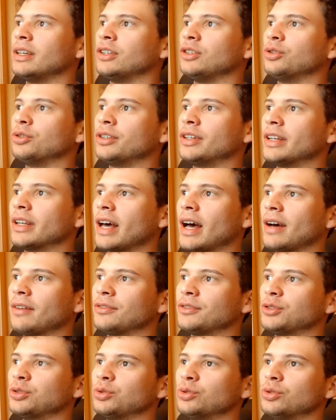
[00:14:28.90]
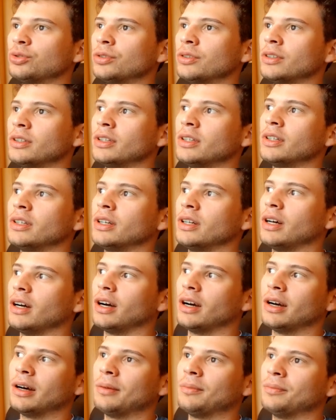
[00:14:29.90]
you're gonna have to
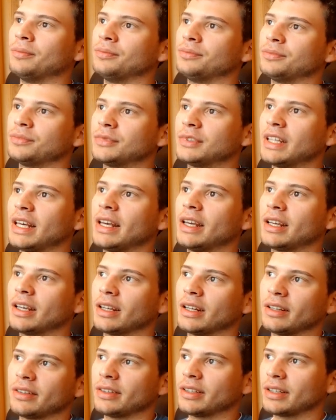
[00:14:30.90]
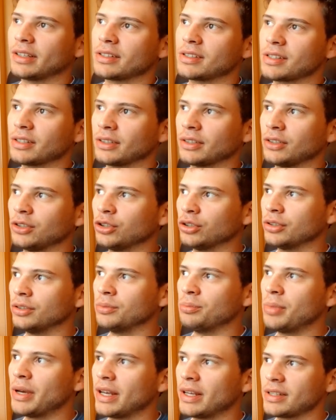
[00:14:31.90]
um, take and I think it's a
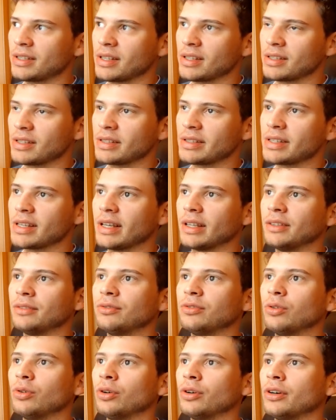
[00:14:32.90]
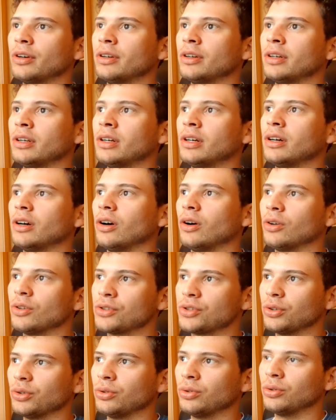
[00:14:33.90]
good base, as I said, for
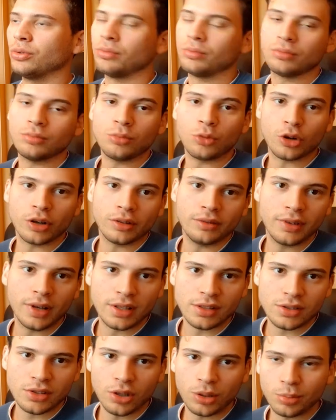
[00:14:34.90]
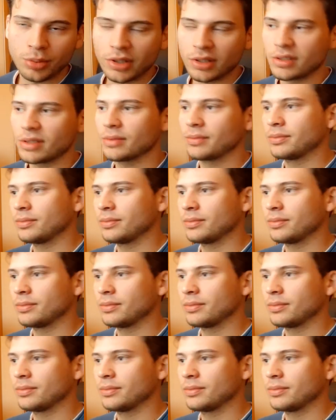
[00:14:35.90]
also more advanced topics.